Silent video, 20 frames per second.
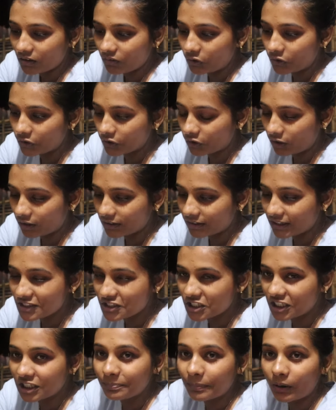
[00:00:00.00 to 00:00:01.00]
what do you call
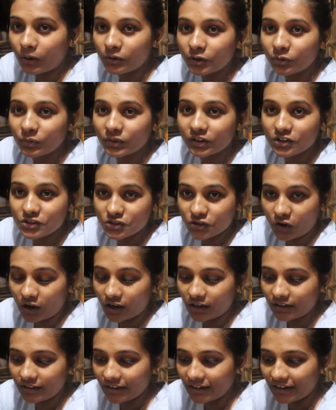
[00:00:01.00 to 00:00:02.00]
that chili powder with the
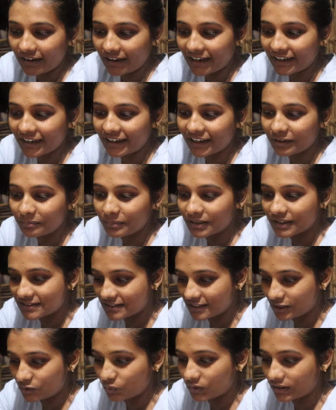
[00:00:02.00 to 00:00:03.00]
salt and I
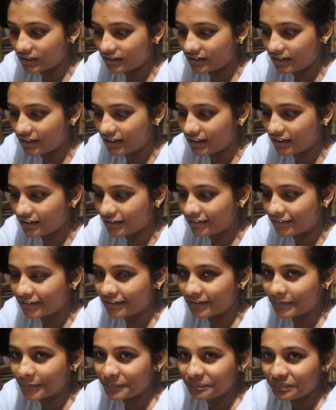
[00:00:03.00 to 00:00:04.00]
mixed it with the
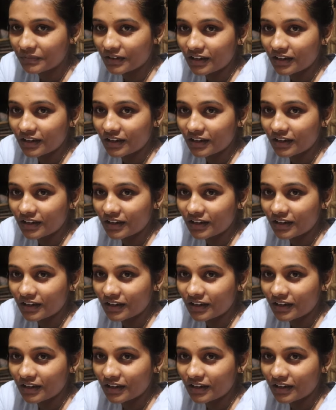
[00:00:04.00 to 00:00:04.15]
uh,